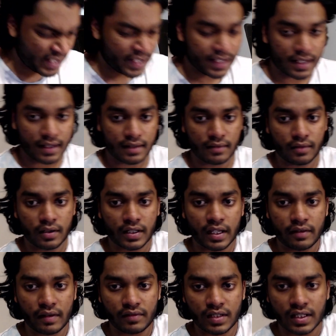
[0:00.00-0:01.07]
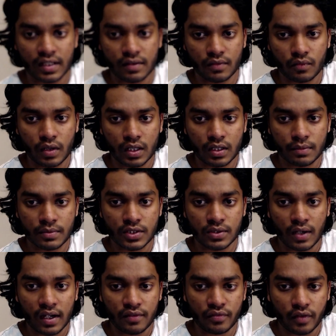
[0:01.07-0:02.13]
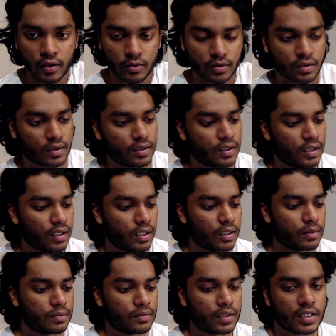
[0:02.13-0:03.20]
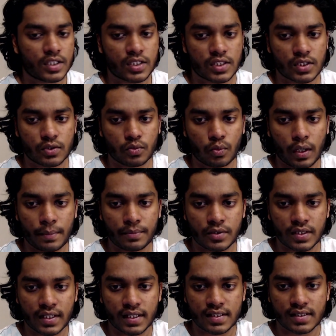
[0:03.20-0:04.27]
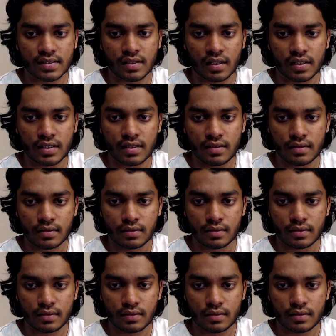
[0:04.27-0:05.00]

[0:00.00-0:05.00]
Hey, okay, we have done it. Welcome to iPhone. Let's swipe to get started.